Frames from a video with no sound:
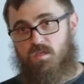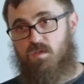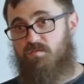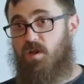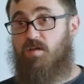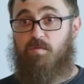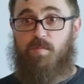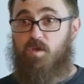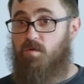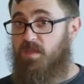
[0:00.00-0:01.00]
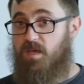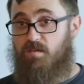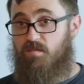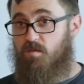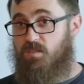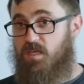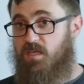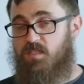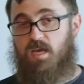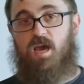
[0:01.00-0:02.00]
So if you're not familiar with any of those
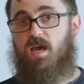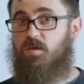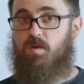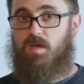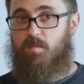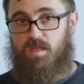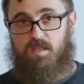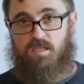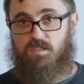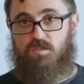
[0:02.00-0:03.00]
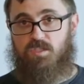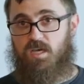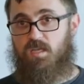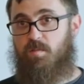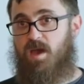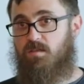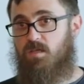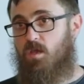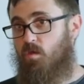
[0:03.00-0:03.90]
things, I highly recommend that you check them out.